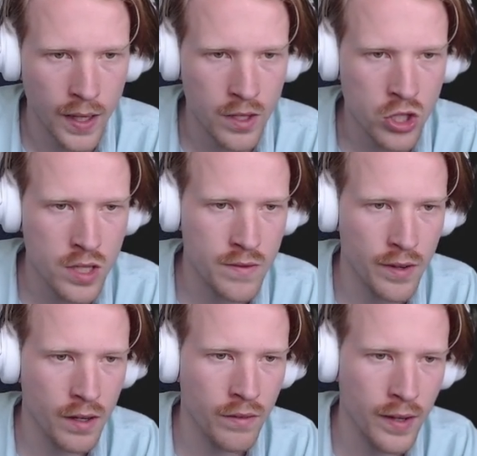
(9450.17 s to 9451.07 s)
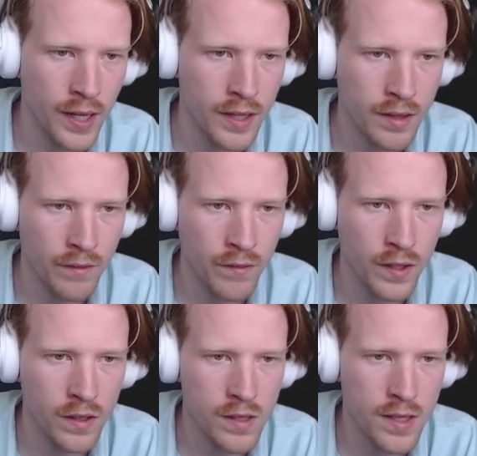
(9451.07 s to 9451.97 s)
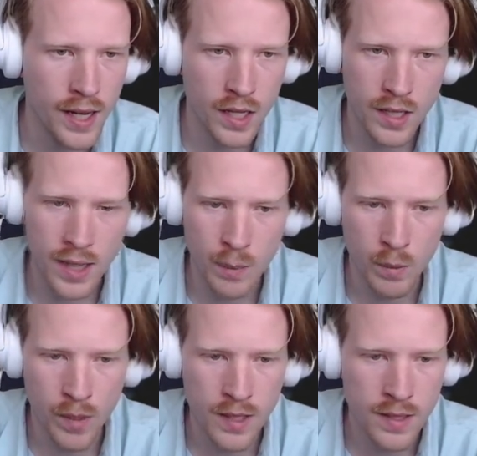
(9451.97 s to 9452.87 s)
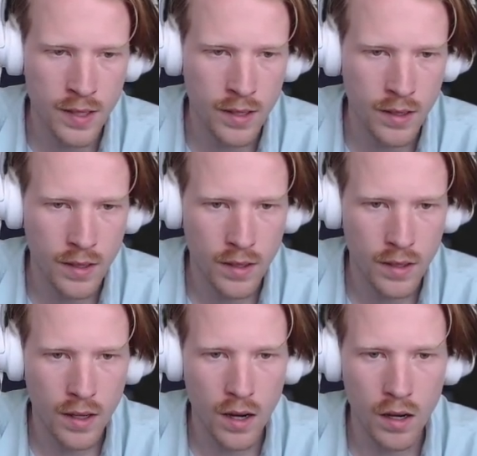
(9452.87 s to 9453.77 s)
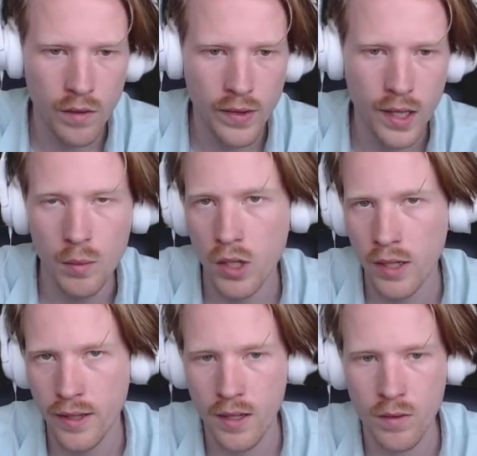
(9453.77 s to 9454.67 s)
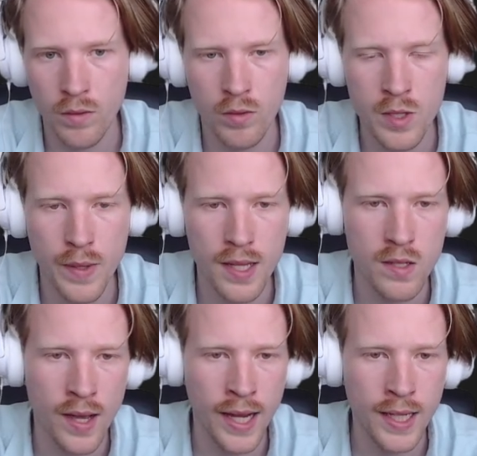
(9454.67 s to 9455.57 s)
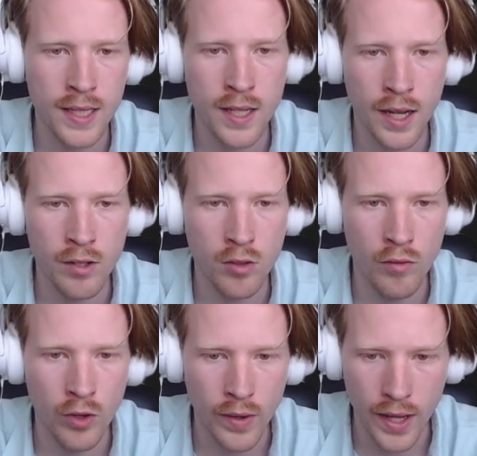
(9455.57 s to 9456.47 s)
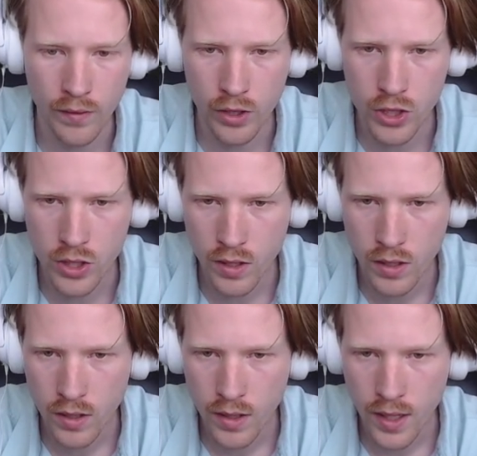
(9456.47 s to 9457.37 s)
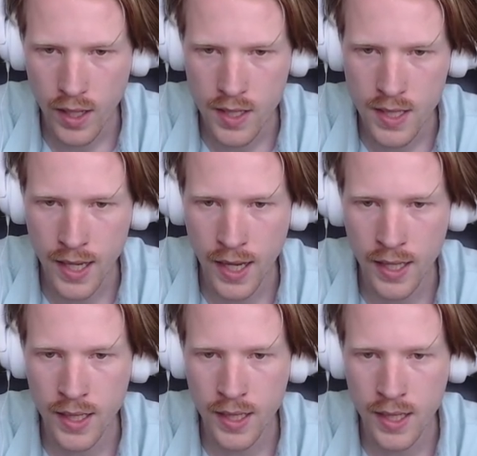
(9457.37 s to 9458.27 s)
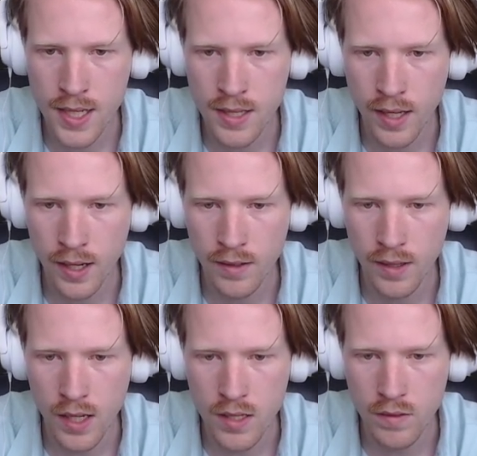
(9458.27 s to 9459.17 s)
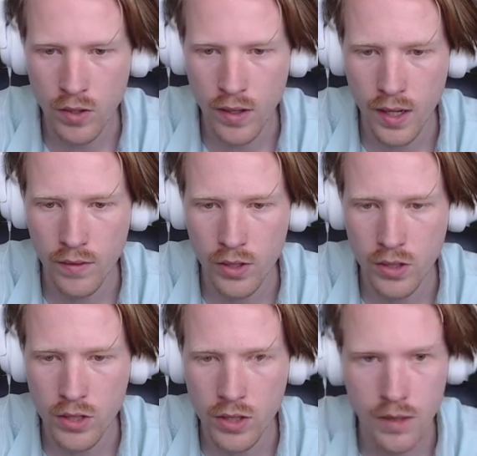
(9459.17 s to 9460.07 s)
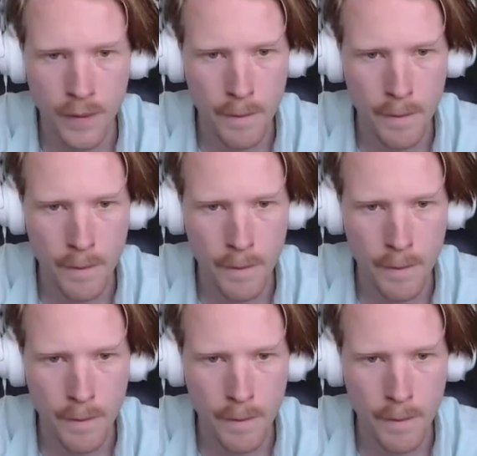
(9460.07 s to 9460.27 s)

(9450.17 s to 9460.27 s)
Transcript: And let's just verify that the fields that I copy pasted here are available in that response. So ID, title, vote average. I see ID, I see title, I see vote average.